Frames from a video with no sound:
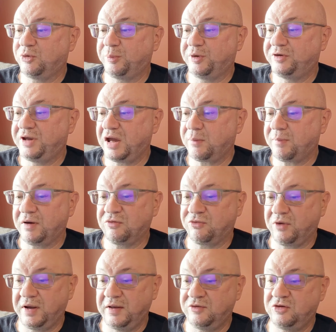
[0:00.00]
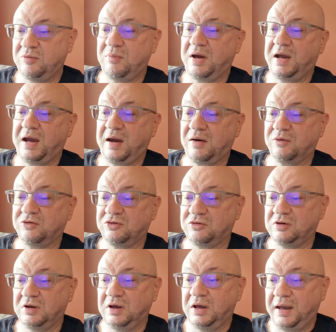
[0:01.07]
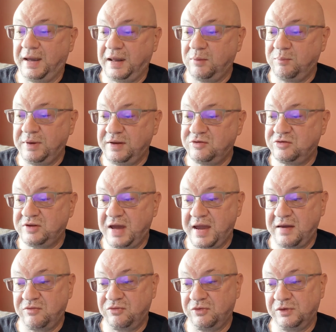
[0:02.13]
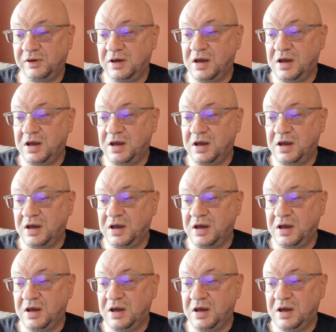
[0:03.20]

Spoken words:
to protect my friends in my house and be safe,